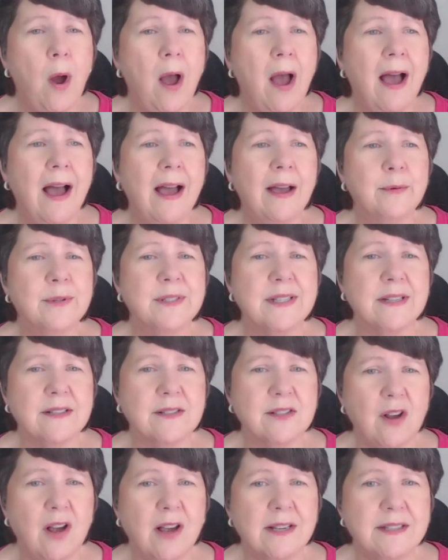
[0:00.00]
I was
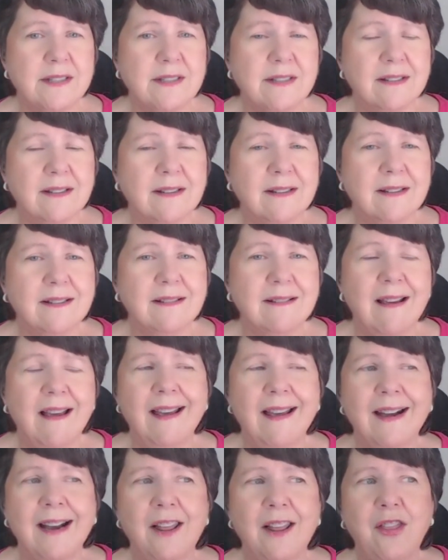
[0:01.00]
exhausted.
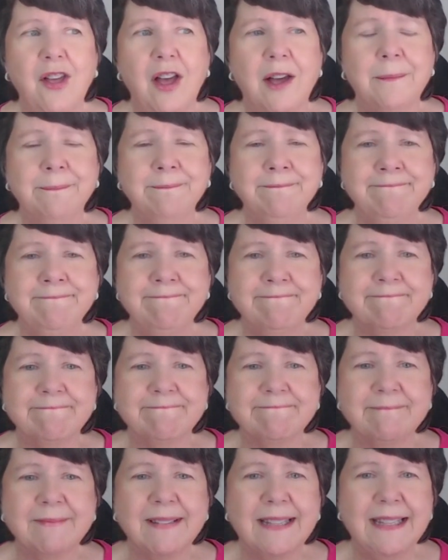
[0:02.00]
And I thought,
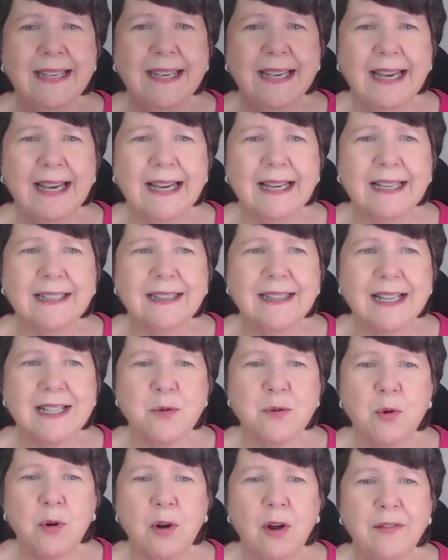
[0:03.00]
yeah, that's
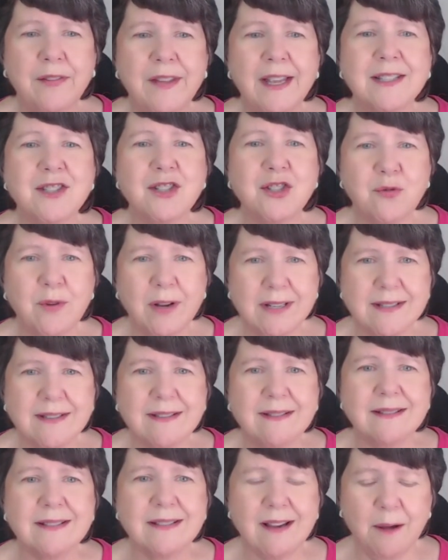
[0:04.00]
where all that stress
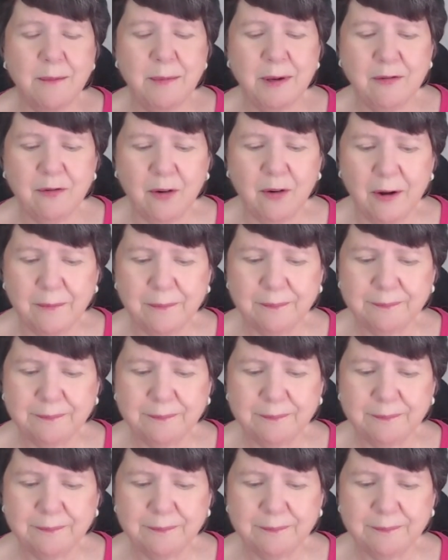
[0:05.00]
is coming from.